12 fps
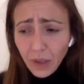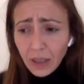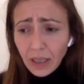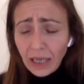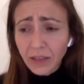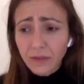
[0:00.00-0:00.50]

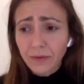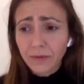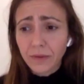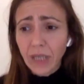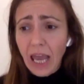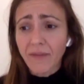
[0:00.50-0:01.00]
kind of
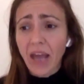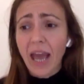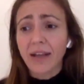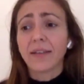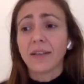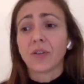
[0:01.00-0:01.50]
have
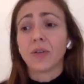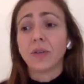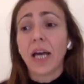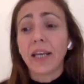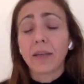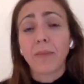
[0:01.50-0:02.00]
access to
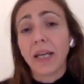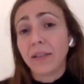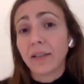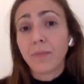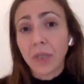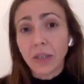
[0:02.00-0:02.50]

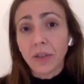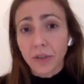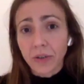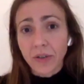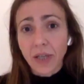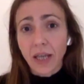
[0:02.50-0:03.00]
like-minded
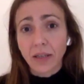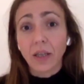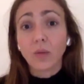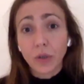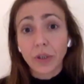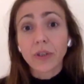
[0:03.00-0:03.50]
peers
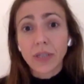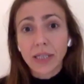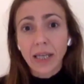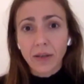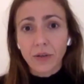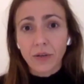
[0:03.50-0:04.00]
and work
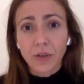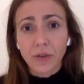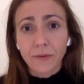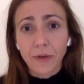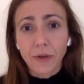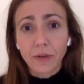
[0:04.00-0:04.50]
together
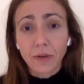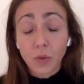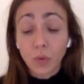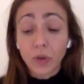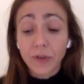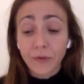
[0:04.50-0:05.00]

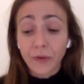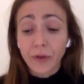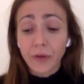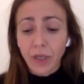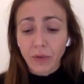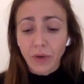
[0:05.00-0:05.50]
towards
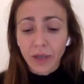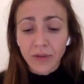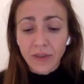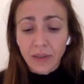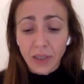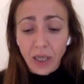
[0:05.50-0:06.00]
furthering
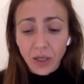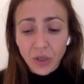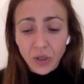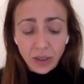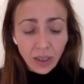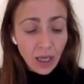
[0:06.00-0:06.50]

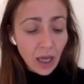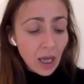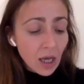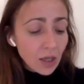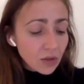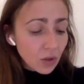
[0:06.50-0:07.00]
reconciliation.
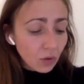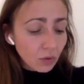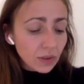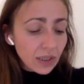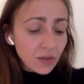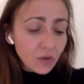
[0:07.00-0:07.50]
So
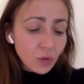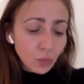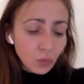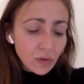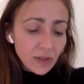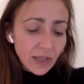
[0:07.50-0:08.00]
these
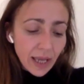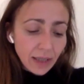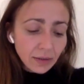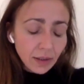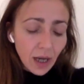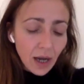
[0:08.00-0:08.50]
schools
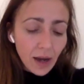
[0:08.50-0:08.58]
then